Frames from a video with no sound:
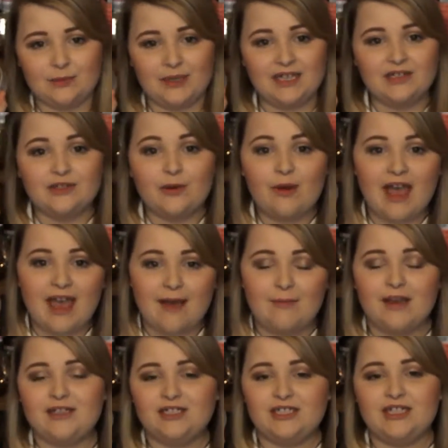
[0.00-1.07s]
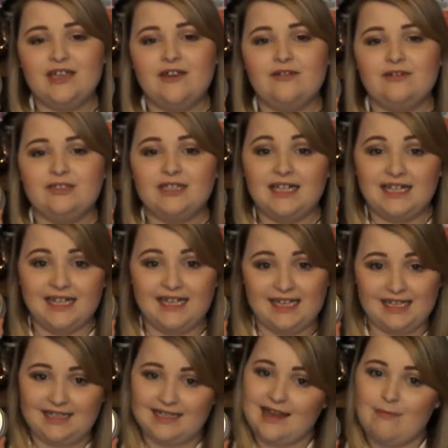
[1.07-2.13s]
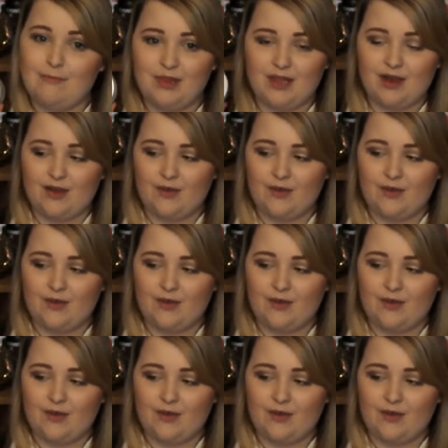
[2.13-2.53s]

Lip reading: so I am actually going to link it down below.